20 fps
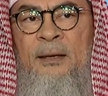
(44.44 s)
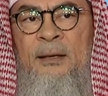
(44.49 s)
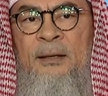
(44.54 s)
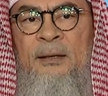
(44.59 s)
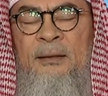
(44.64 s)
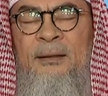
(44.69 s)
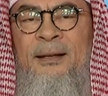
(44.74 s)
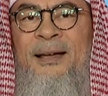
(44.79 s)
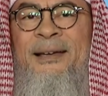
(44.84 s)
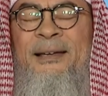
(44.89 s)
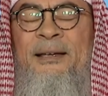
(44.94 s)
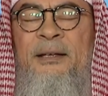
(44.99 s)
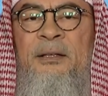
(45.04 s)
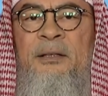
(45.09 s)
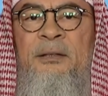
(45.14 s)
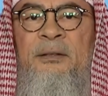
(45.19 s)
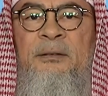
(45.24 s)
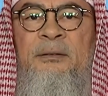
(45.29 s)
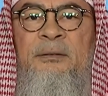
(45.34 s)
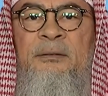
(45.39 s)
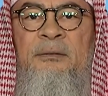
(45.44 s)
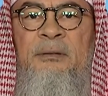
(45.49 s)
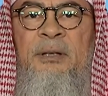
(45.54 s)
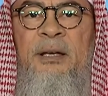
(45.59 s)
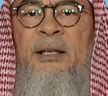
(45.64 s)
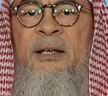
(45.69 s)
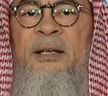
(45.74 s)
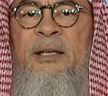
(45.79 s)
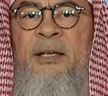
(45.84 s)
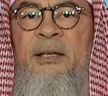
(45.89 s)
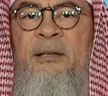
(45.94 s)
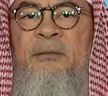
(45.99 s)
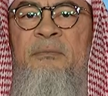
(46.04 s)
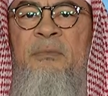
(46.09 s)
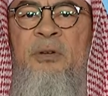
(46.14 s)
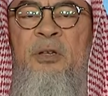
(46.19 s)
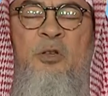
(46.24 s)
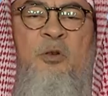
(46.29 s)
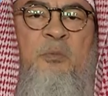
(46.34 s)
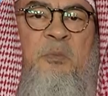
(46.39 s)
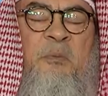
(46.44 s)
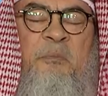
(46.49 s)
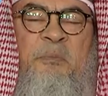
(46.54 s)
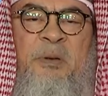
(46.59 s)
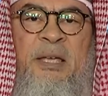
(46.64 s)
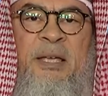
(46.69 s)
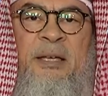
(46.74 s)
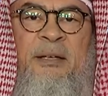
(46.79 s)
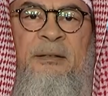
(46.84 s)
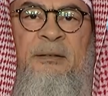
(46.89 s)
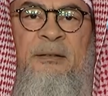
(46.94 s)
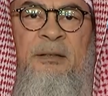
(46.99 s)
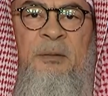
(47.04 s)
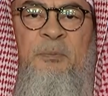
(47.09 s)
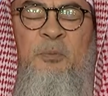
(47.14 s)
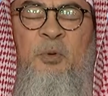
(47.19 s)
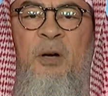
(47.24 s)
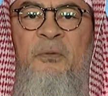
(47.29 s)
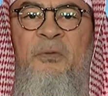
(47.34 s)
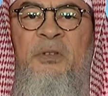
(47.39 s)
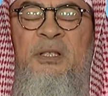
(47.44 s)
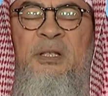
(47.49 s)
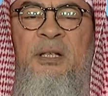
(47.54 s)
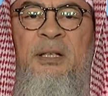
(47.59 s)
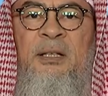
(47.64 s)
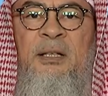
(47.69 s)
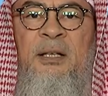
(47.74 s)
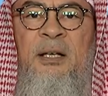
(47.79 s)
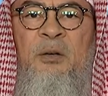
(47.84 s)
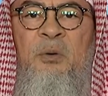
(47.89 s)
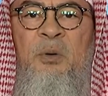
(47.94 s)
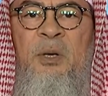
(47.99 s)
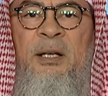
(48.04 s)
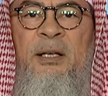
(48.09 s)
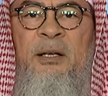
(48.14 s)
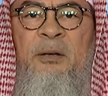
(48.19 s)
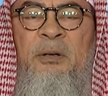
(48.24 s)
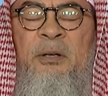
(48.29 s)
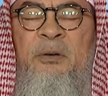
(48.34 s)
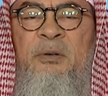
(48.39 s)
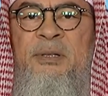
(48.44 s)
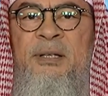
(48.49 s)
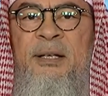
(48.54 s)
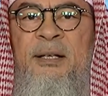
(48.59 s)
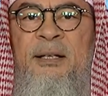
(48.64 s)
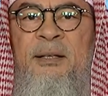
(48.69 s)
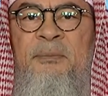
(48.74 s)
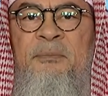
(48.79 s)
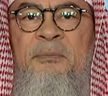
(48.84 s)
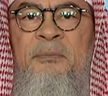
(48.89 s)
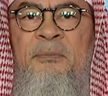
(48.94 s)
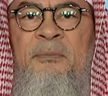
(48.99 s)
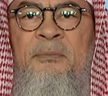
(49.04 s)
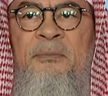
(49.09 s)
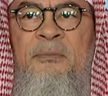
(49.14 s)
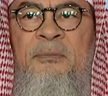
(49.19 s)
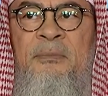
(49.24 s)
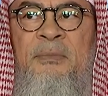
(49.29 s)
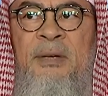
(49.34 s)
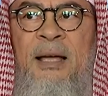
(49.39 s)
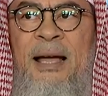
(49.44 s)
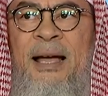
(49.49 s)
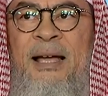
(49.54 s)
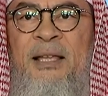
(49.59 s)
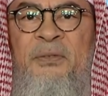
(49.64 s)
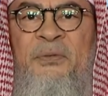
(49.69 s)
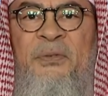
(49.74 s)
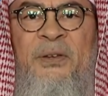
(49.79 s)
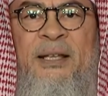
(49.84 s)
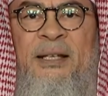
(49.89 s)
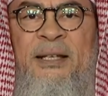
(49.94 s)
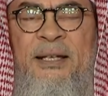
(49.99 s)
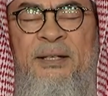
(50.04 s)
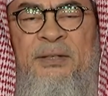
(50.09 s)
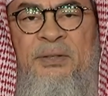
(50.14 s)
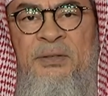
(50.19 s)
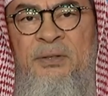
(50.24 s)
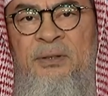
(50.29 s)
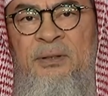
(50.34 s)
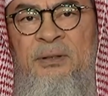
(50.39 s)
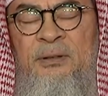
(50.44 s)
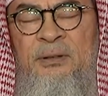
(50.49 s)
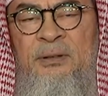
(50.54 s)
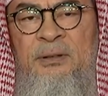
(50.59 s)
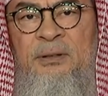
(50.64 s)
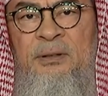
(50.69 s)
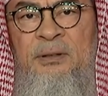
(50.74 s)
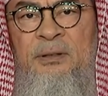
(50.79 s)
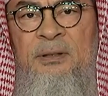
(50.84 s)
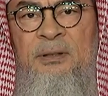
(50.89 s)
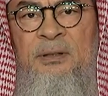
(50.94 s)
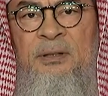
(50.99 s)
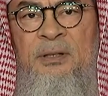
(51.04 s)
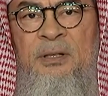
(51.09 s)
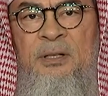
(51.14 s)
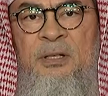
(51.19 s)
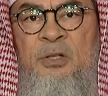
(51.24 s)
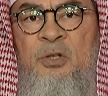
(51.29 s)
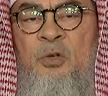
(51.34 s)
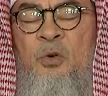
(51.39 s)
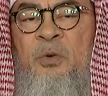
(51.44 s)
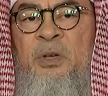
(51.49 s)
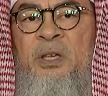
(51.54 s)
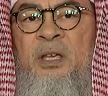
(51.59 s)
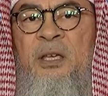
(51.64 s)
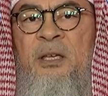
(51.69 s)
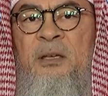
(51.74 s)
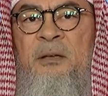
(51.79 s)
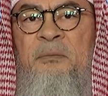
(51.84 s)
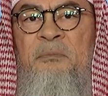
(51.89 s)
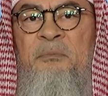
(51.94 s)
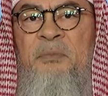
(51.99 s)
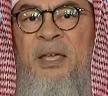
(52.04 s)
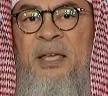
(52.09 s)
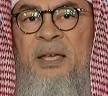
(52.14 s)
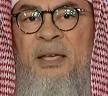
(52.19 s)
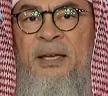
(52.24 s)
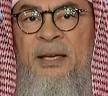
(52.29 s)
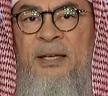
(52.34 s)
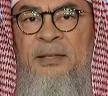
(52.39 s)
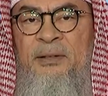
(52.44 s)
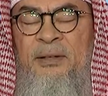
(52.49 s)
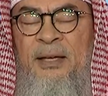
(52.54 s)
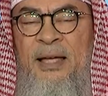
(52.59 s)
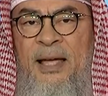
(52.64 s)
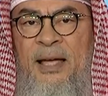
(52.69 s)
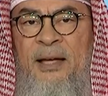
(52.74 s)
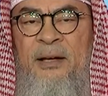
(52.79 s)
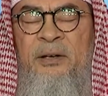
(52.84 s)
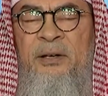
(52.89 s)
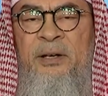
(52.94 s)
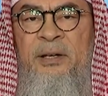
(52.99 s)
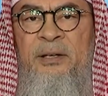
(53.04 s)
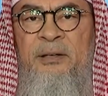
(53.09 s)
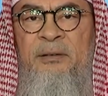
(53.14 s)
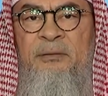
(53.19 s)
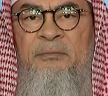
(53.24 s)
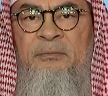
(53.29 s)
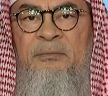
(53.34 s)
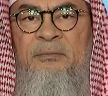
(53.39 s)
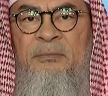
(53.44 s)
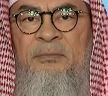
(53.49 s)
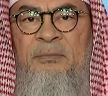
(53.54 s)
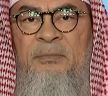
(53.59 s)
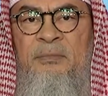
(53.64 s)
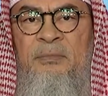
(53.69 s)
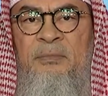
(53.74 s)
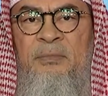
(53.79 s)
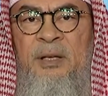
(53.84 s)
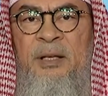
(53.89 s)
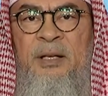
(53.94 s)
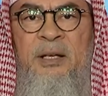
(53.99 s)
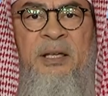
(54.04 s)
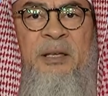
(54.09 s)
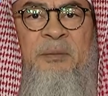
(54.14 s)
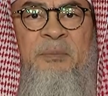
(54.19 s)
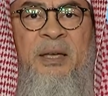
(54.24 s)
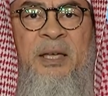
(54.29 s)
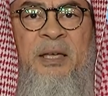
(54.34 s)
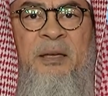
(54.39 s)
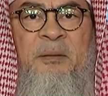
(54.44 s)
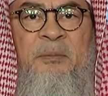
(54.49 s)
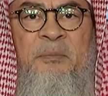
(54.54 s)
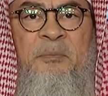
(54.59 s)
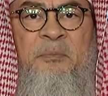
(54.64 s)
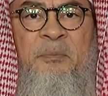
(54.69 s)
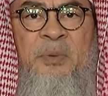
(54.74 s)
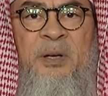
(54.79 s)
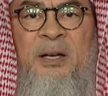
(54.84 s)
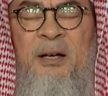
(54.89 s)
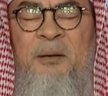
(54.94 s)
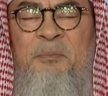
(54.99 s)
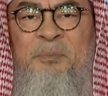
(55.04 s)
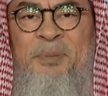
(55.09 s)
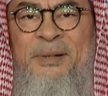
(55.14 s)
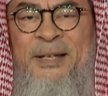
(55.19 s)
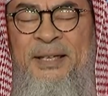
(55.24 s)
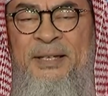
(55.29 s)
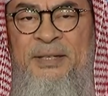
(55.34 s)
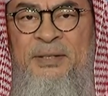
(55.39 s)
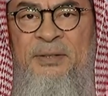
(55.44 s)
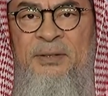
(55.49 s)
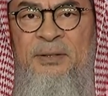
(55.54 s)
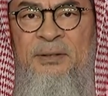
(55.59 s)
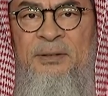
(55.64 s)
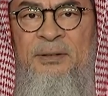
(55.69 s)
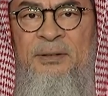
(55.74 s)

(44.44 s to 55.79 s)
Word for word: Like any human being, the Prophet sallallahu alayhi wa sallam had feelings. So he may get angry, and he may become pleased,